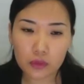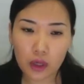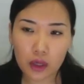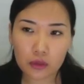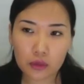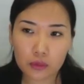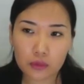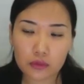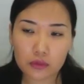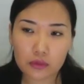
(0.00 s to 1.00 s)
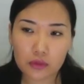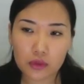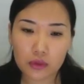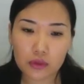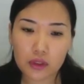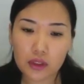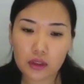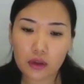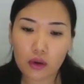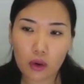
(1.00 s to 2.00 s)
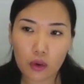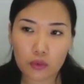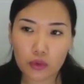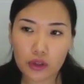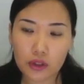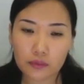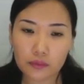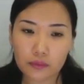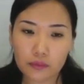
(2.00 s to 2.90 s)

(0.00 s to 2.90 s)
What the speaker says: while you do the homework.